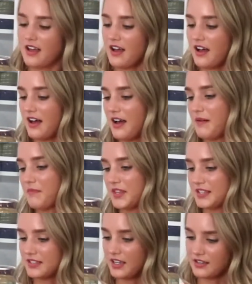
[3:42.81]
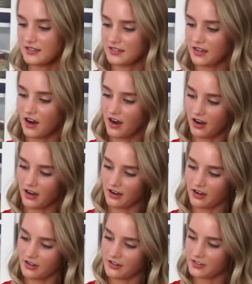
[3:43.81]
The suds
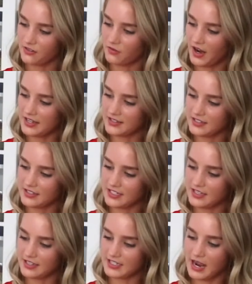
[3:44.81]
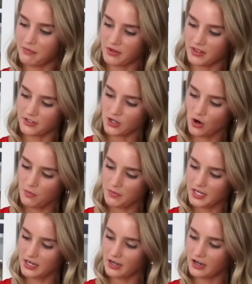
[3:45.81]
are rising to the top of the dome
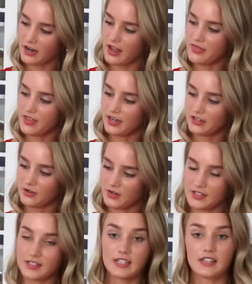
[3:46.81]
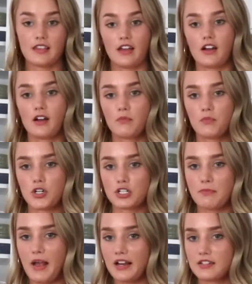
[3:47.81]
here, and then you can see they're pushed
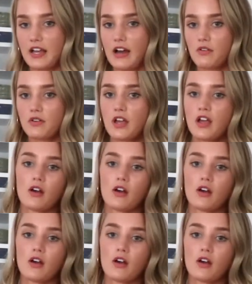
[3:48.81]
back down,